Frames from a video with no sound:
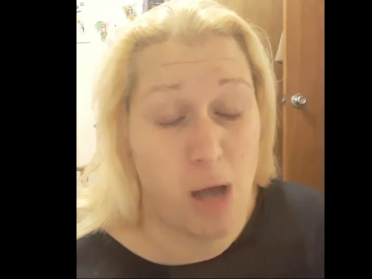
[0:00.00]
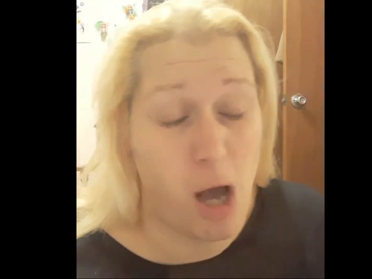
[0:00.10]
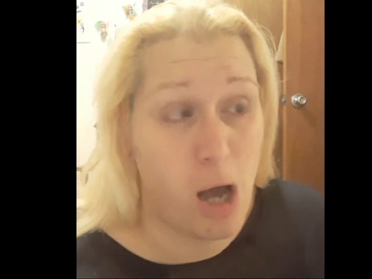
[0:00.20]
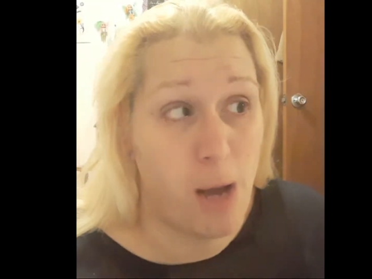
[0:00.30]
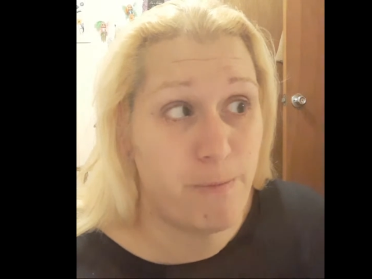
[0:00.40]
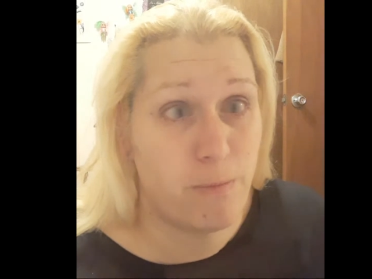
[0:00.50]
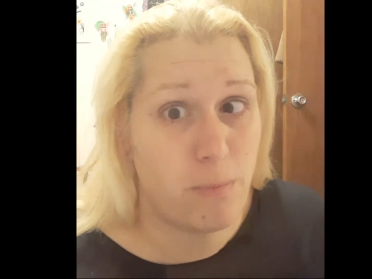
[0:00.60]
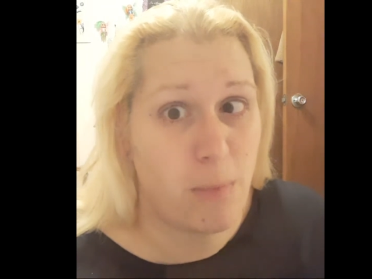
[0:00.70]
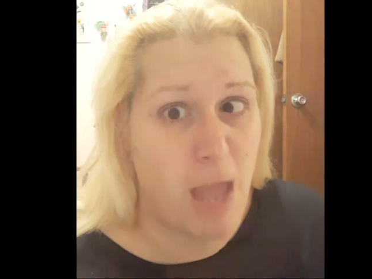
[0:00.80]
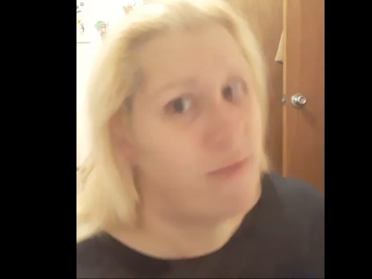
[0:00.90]

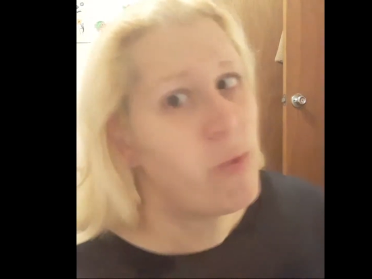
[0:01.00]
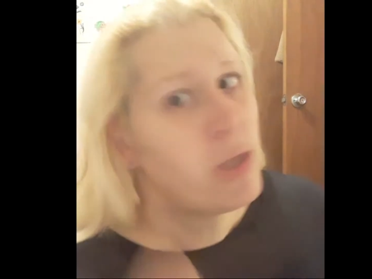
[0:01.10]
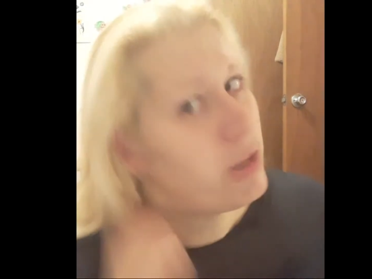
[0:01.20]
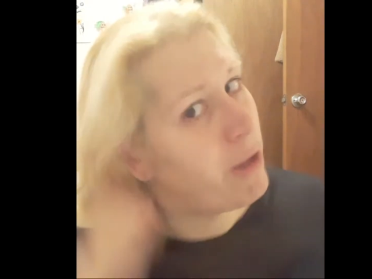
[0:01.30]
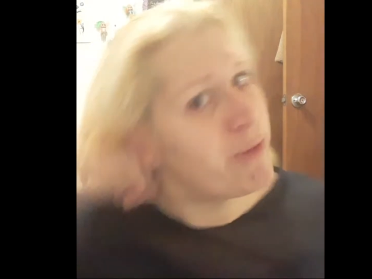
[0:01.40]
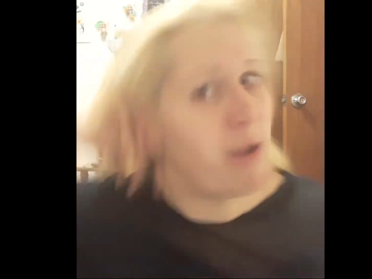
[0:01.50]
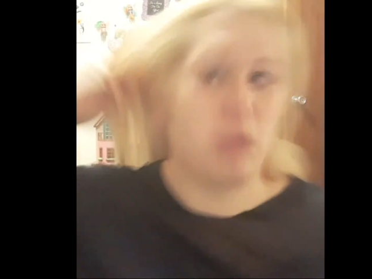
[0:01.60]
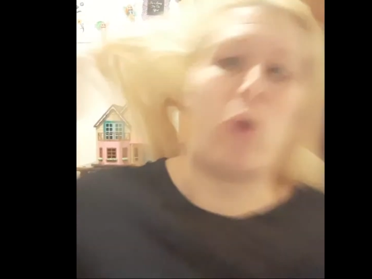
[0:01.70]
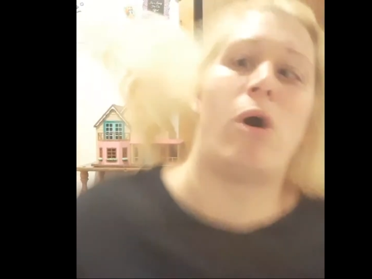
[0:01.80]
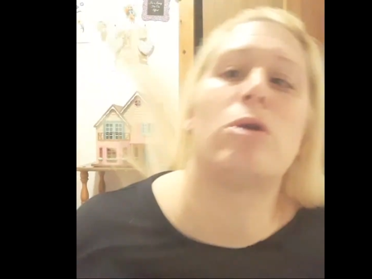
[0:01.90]
Everyone loves my
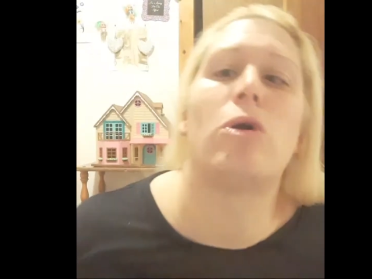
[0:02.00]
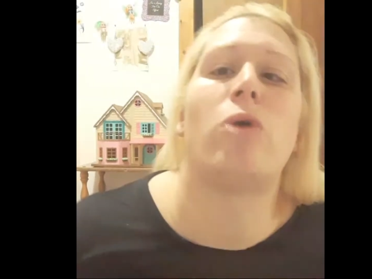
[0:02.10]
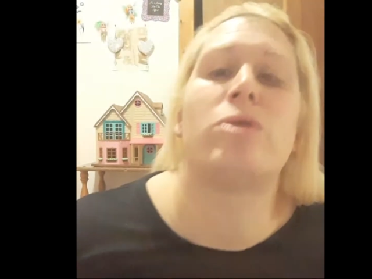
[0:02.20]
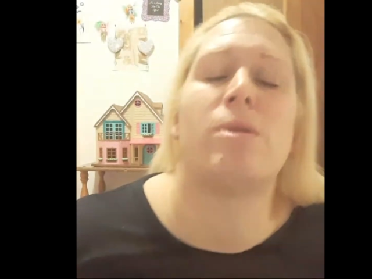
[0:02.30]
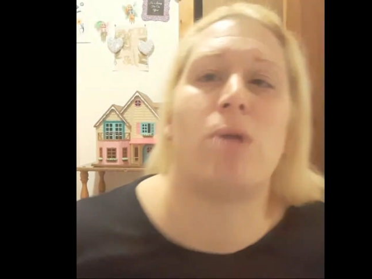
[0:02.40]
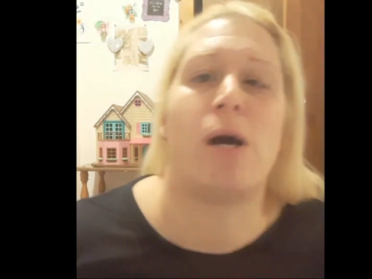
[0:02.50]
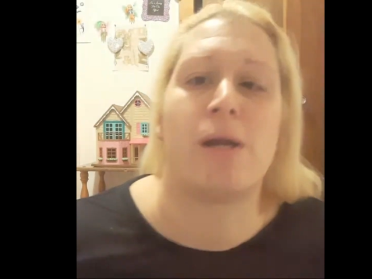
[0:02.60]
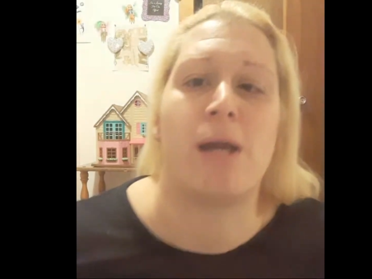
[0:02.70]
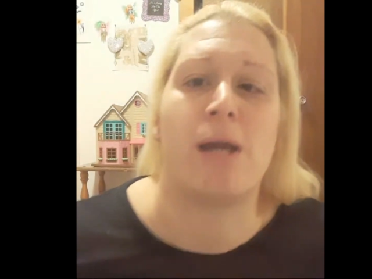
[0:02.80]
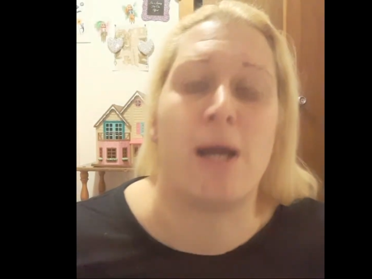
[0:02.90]
long golden blonde
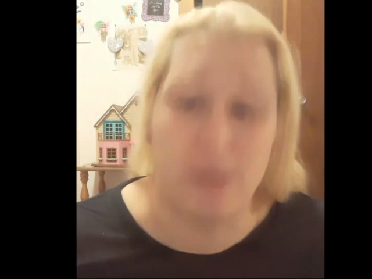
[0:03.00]
hair.